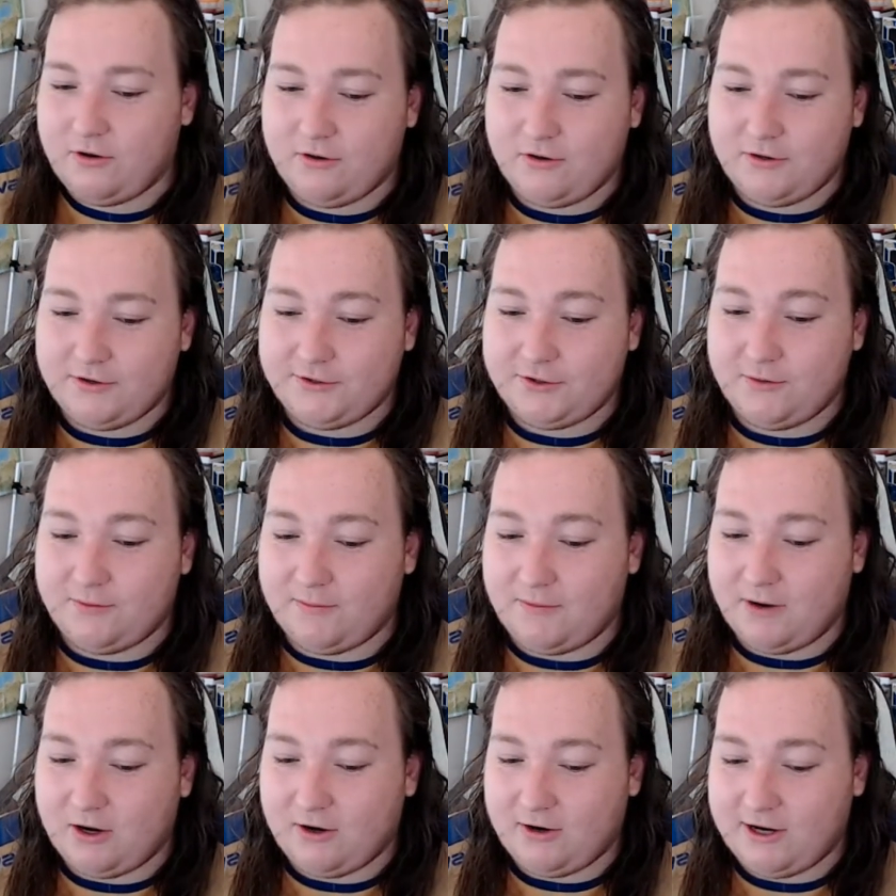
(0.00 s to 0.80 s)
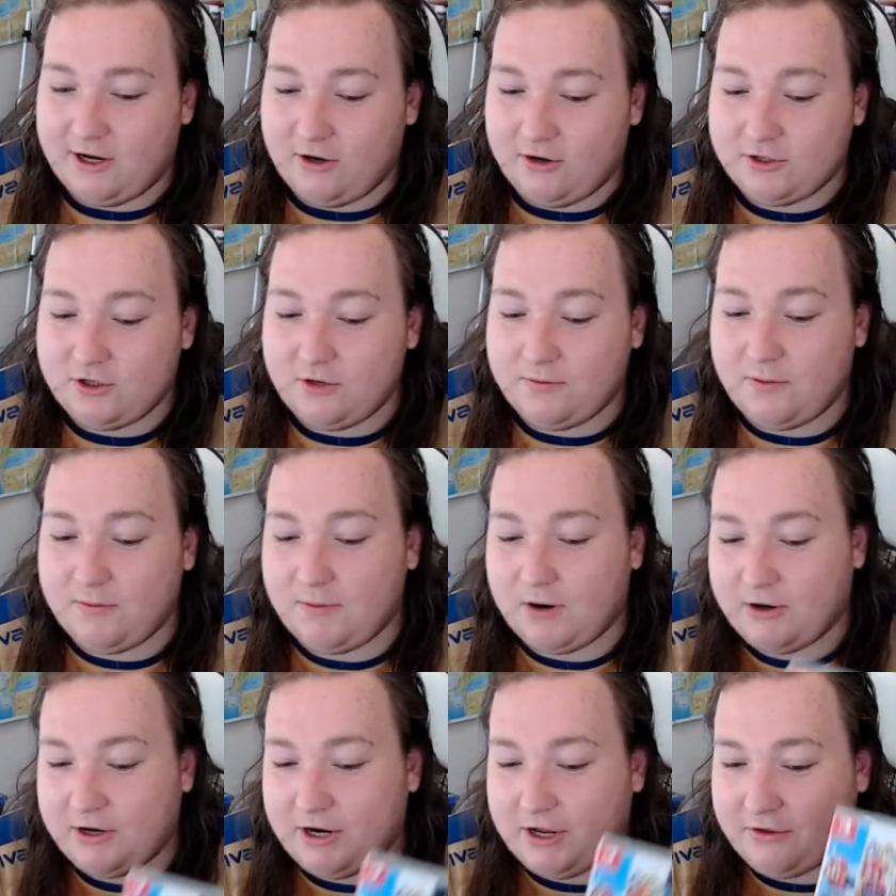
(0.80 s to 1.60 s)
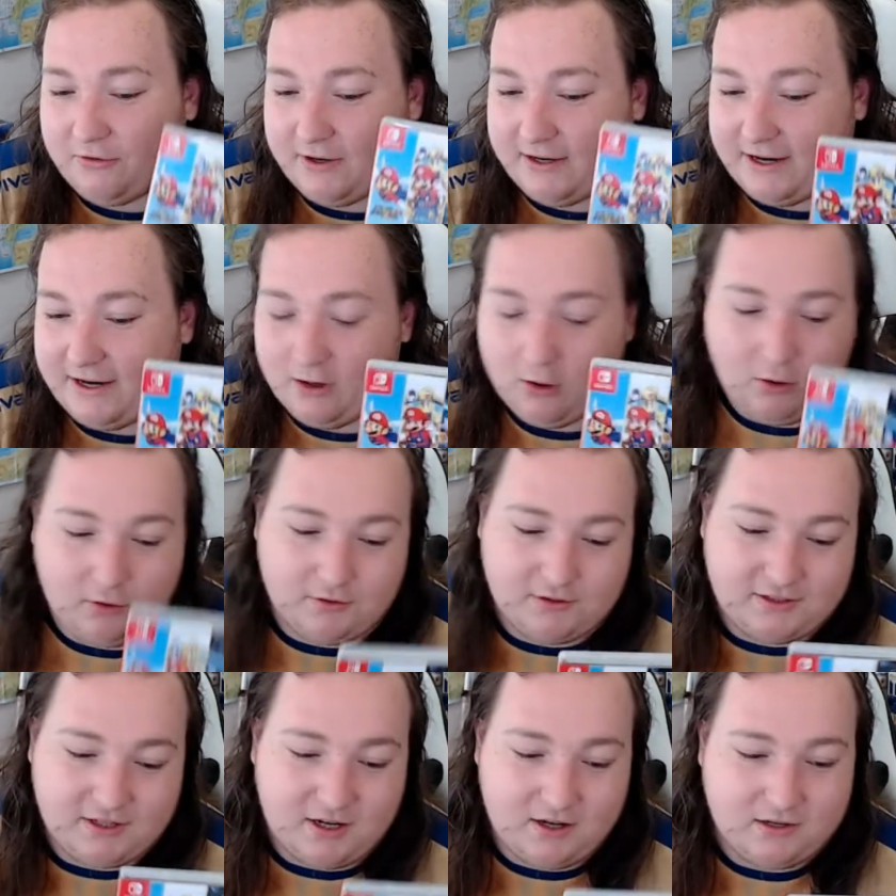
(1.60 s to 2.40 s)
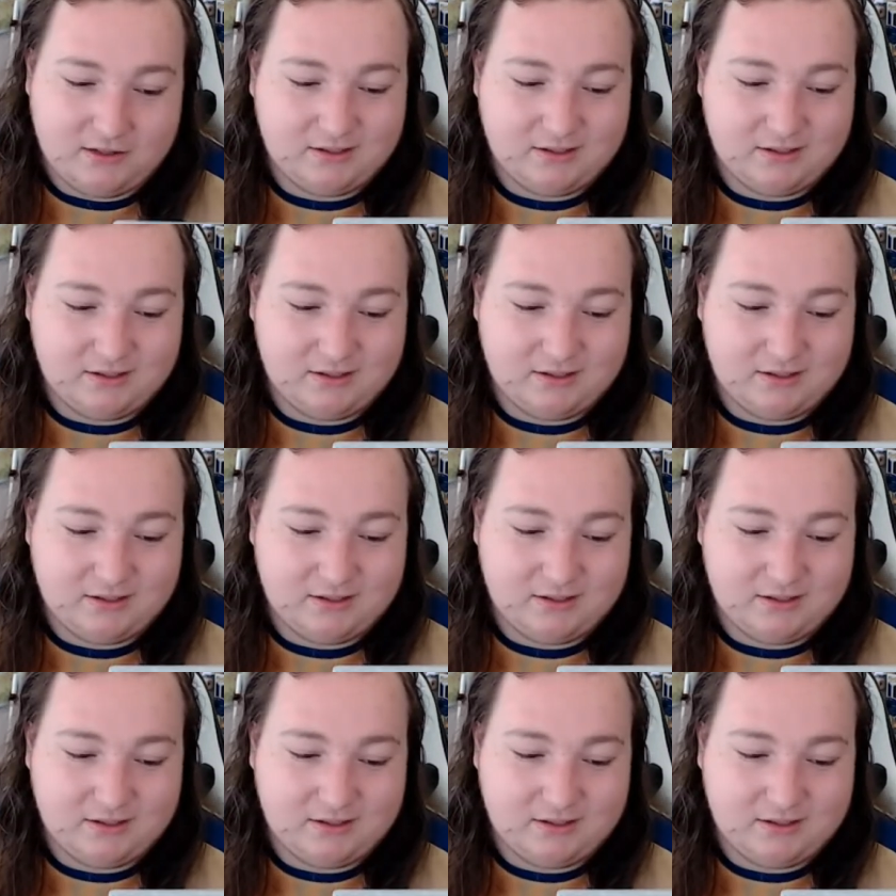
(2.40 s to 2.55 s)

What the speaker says: 3D All Stars.